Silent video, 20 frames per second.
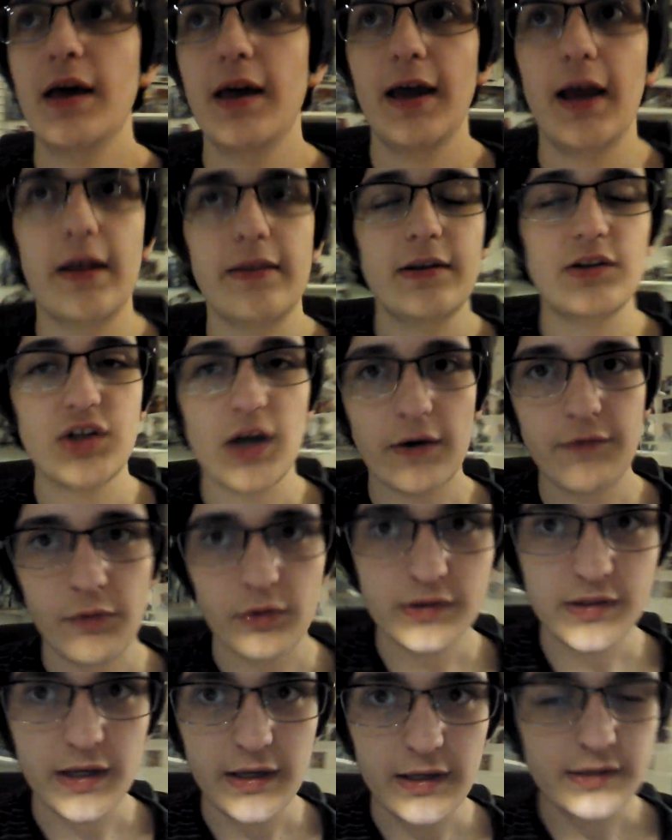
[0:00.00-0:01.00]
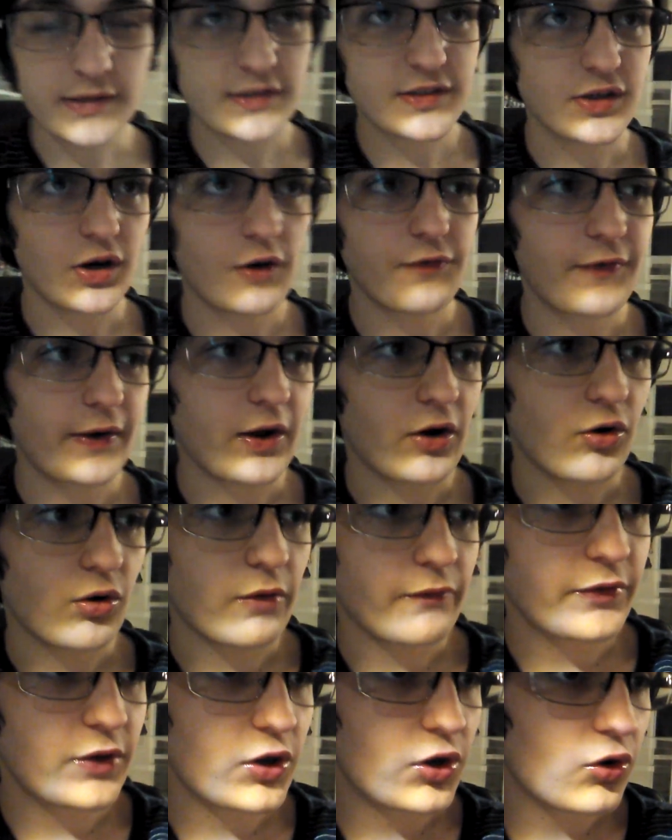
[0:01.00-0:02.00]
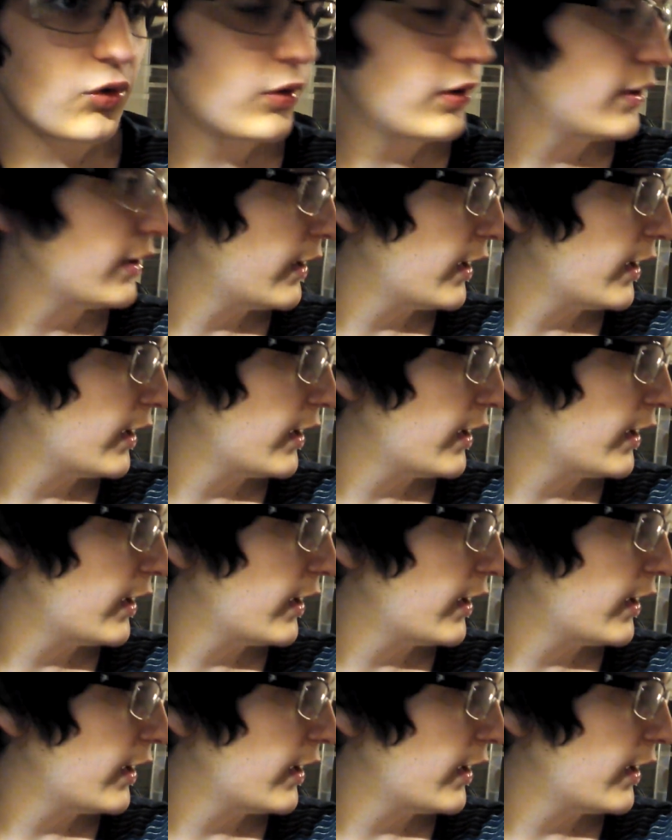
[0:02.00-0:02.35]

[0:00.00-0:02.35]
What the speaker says: and the Jet 14 Starfighter review.